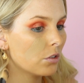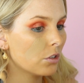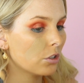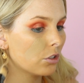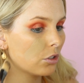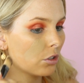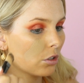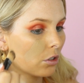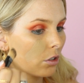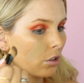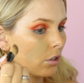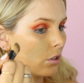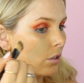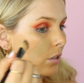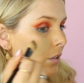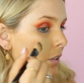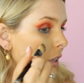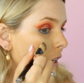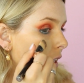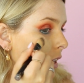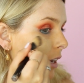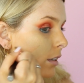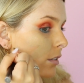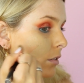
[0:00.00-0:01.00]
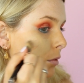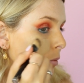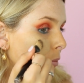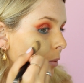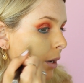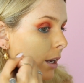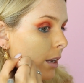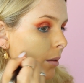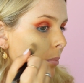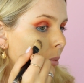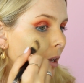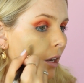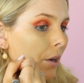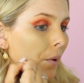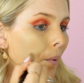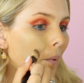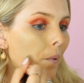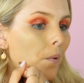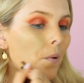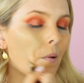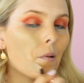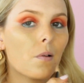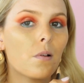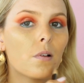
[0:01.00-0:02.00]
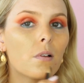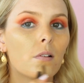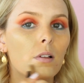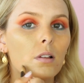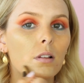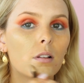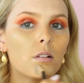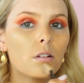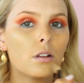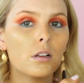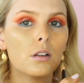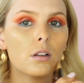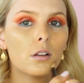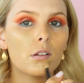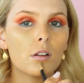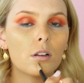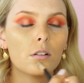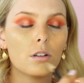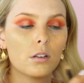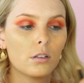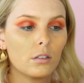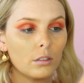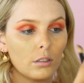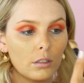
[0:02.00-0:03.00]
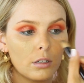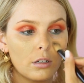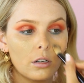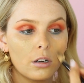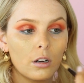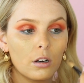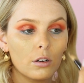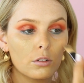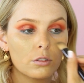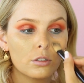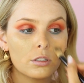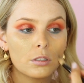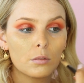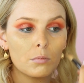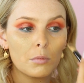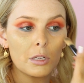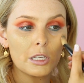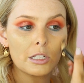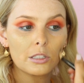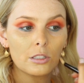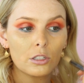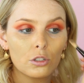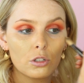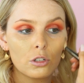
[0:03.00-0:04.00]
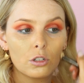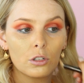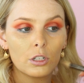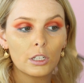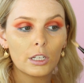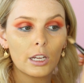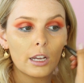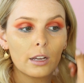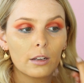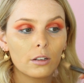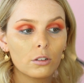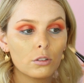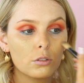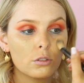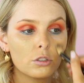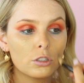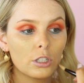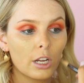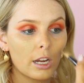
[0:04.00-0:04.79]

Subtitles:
the two. See, that's way better. I'll just mix the two to get a good